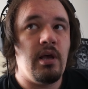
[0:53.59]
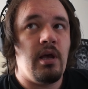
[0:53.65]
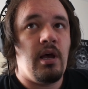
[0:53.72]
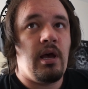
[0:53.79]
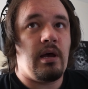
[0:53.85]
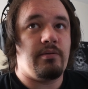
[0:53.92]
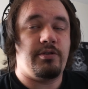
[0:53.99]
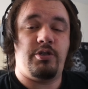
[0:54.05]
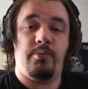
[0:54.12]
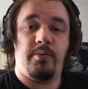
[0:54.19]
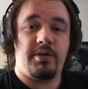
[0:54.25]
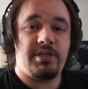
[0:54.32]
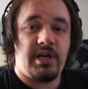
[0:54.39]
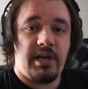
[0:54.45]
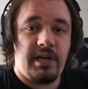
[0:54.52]
I was super
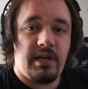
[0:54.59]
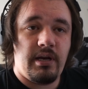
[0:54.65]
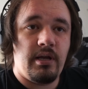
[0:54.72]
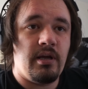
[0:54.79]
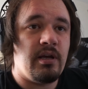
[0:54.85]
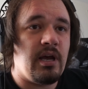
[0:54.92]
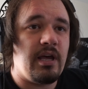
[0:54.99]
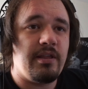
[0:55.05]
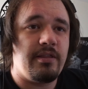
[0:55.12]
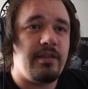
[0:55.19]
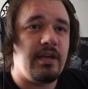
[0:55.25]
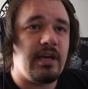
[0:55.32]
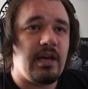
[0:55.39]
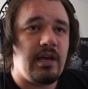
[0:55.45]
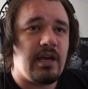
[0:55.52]
excited. I
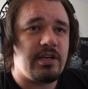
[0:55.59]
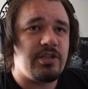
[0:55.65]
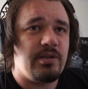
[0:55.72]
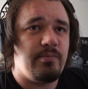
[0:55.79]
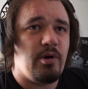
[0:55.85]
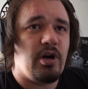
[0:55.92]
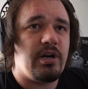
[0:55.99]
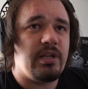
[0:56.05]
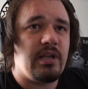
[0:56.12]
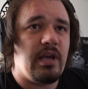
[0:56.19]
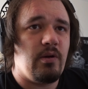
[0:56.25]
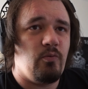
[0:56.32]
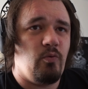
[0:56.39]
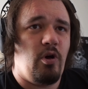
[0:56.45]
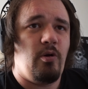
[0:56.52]
think I actually bought it
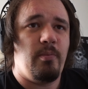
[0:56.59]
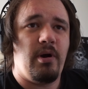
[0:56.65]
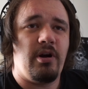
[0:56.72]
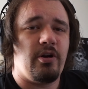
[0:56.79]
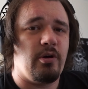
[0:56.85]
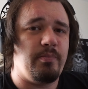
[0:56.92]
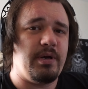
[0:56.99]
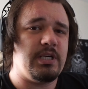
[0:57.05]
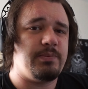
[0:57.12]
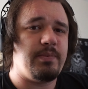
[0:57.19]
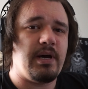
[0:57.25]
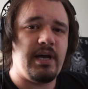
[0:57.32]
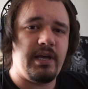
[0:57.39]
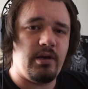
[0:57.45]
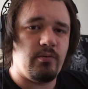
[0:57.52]
at Walmart or Best
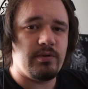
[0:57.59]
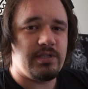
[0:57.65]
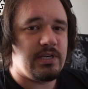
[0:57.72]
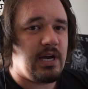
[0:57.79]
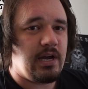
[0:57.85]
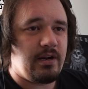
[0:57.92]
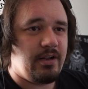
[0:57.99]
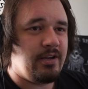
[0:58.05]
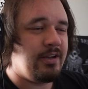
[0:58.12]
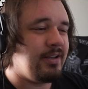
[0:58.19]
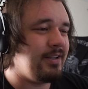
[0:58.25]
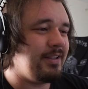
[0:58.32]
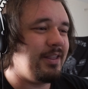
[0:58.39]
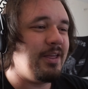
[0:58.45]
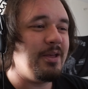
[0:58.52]
Buy. It was not
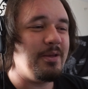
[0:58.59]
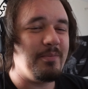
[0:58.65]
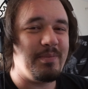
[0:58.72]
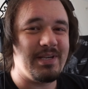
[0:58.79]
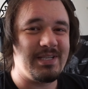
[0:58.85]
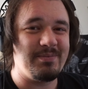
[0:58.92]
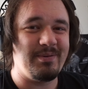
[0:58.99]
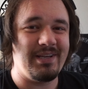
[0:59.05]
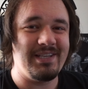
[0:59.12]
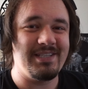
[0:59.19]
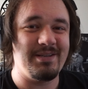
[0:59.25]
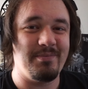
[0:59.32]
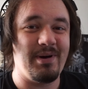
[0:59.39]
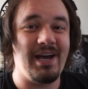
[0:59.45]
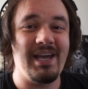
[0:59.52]
the best place to
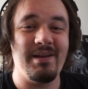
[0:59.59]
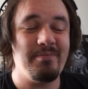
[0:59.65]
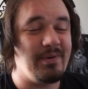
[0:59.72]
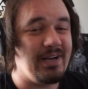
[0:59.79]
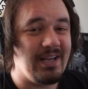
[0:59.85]
buy it, but I